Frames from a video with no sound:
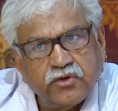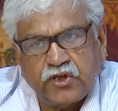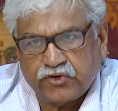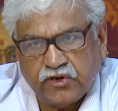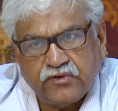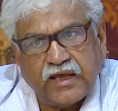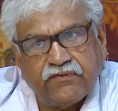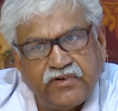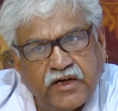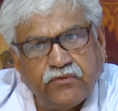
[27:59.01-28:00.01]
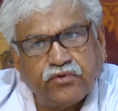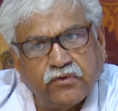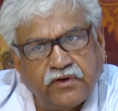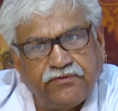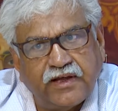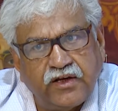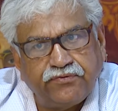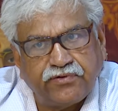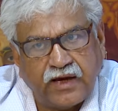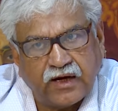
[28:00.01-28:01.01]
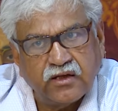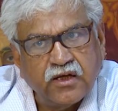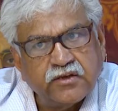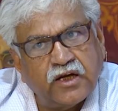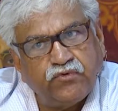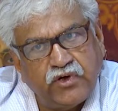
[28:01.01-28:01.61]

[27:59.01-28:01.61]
This is evident from the very fact that